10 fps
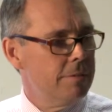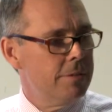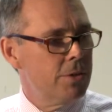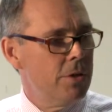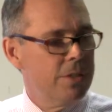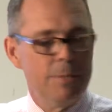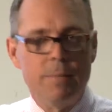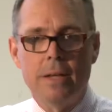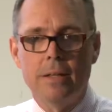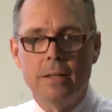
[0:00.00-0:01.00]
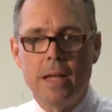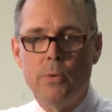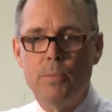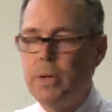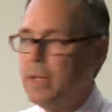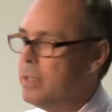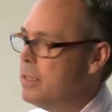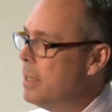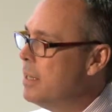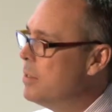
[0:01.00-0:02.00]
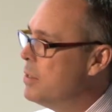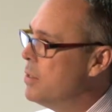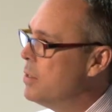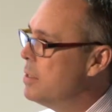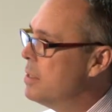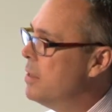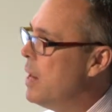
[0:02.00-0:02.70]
scholarship money that they were putting into sending students to